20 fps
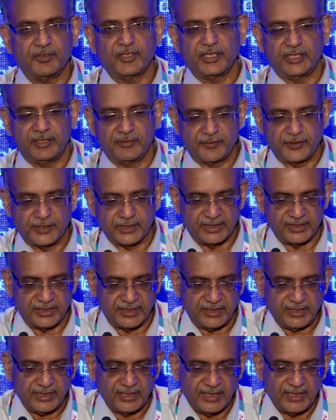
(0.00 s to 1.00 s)

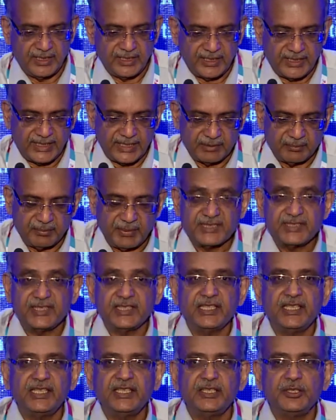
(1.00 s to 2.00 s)
infertility, and
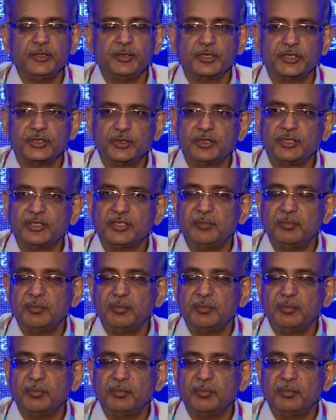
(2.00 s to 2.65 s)
basically you should